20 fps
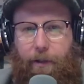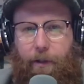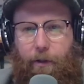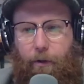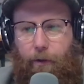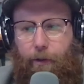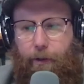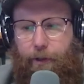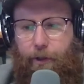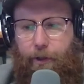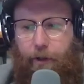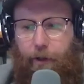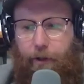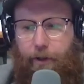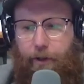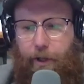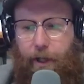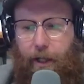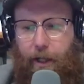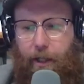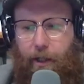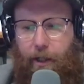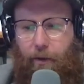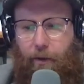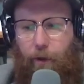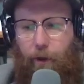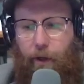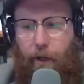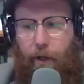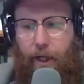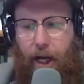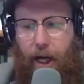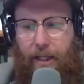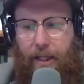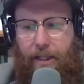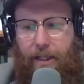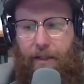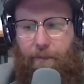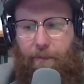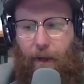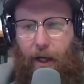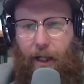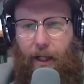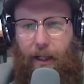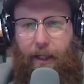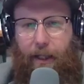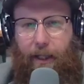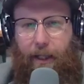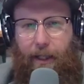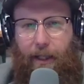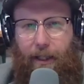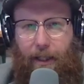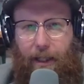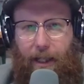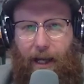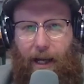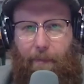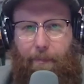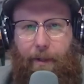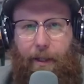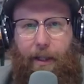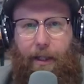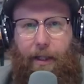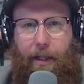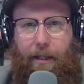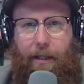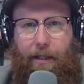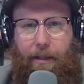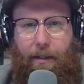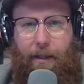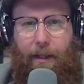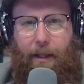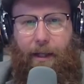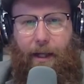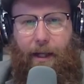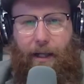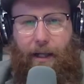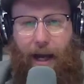you go to church and you are not smiling and clapping and